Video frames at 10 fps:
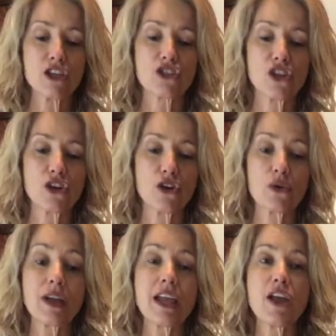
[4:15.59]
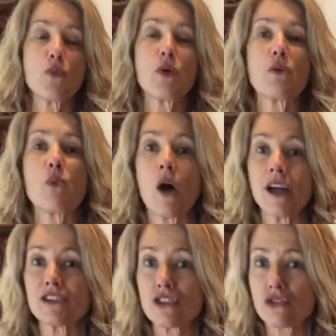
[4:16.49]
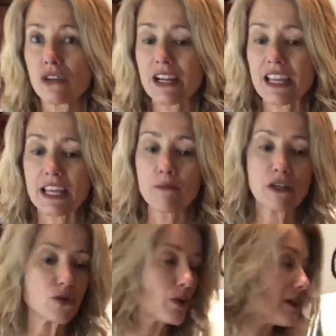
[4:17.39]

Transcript: So we want to drink in between